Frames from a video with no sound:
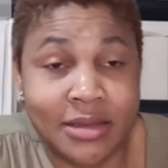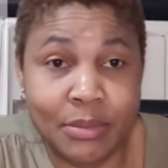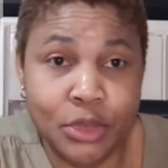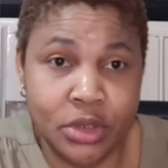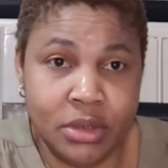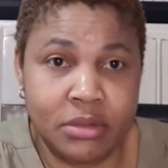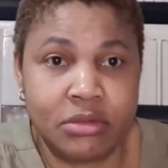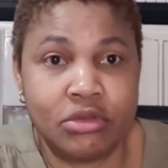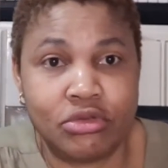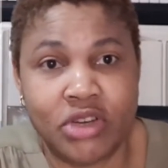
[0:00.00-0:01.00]
I'm
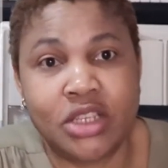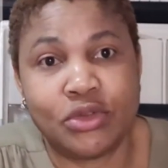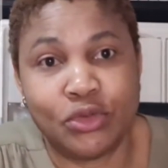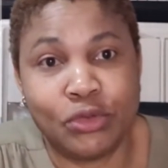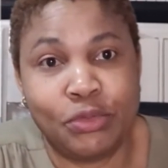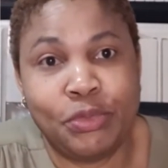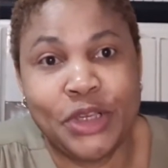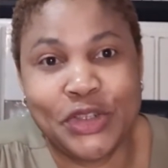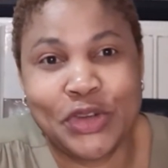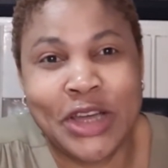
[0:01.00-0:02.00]
just trying to go
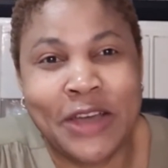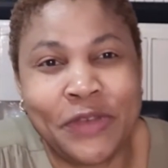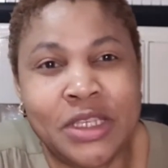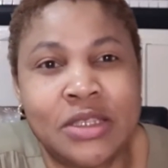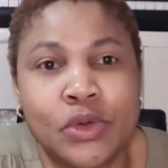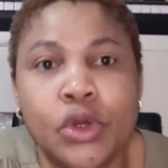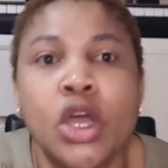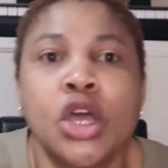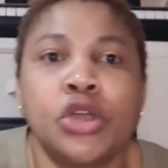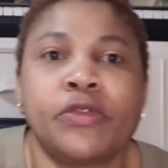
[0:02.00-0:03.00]
make sure I have it. So
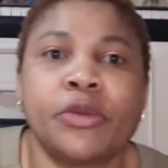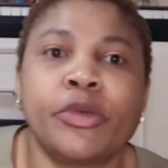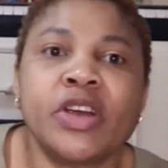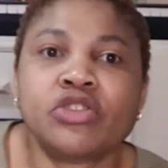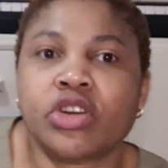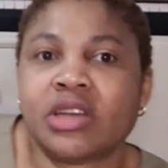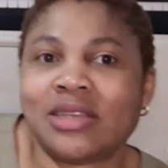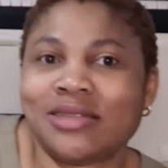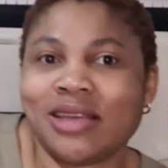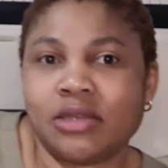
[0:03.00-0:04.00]
your femoral
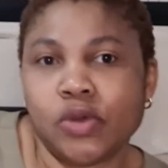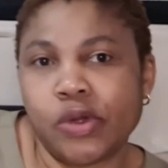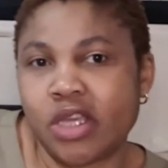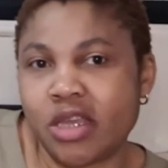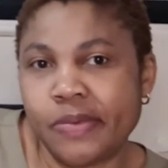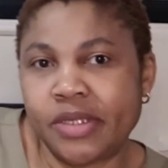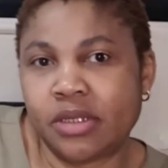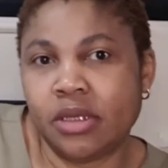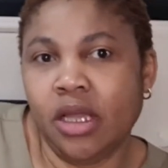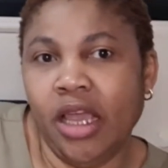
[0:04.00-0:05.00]
truncators, that's your
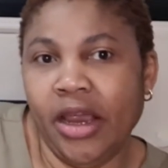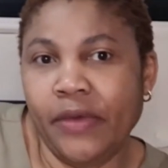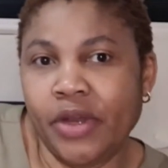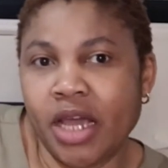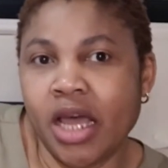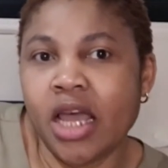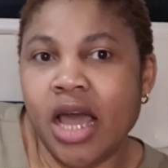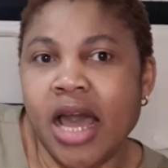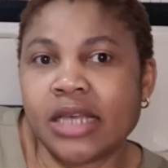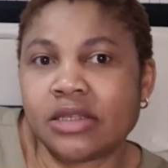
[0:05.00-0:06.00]
hips area,
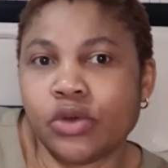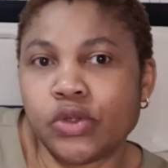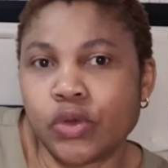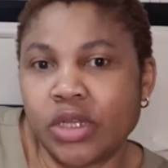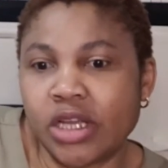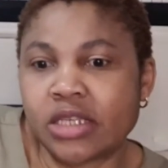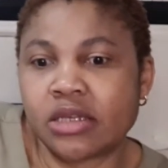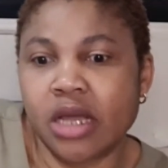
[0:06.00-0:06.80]
has also that